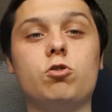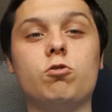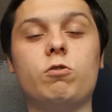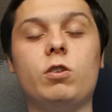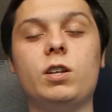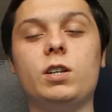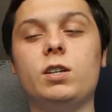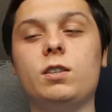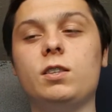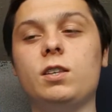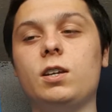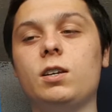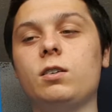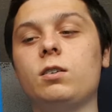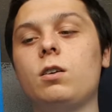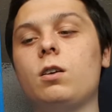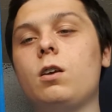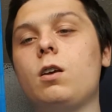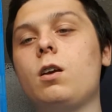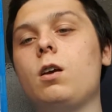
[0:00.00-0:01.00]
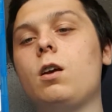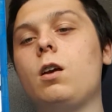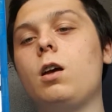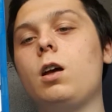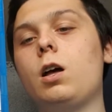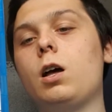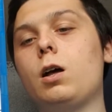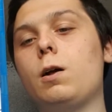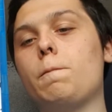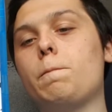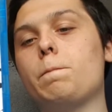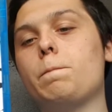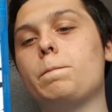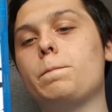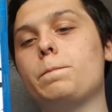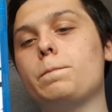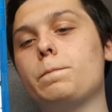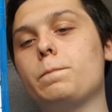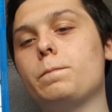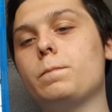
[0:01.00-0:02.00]
or anything.
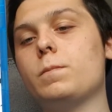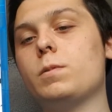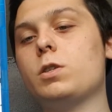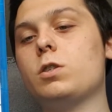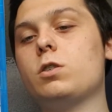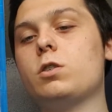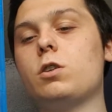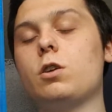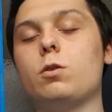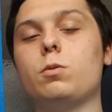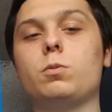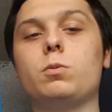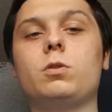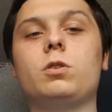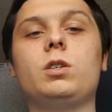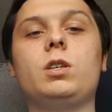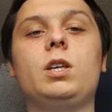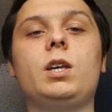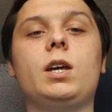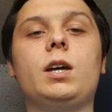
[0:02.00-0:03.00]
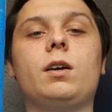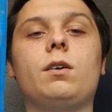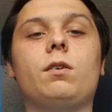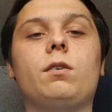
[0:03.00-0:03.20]
So yeah,